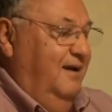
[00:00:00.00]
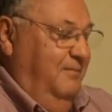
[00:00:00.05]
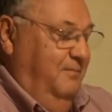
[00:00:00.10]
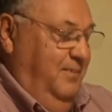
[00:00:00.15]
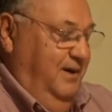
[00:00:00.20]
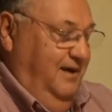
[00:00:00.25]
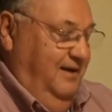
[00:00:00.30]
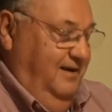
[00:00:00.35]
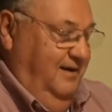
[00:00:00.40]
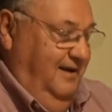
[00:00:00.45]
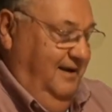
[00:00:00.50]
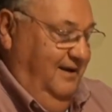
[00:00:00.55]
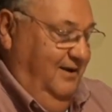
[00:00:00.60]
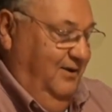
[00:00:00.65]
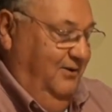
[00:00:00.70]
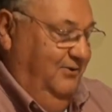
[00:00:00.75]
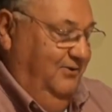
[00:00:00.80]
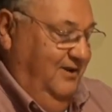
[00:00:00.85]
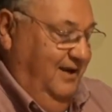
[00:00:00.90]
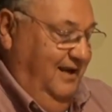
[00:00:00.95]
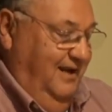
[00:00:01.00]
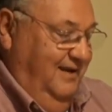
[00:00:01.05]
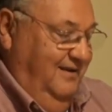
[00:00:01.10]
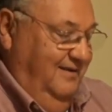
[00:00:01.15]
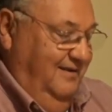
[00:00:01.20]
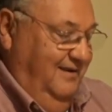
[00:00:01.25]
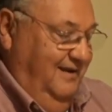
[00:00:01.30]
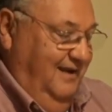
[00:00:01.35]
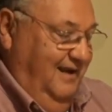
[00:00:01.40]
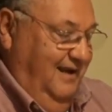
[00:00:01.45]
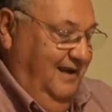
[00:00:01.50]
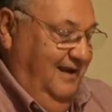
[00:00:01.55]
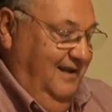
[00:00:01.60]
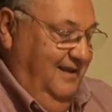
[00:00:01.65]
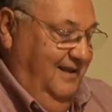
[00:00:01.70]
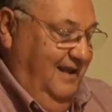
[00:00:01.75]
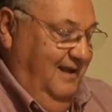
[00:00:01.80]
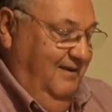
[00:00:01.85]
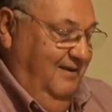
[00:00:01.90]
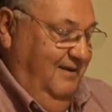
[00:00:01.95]
but in those days, uh,
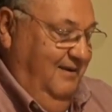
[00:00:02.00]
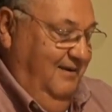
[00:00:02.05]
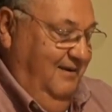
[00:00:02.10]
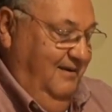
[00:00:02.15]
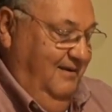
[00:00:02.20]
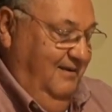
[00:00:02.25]
they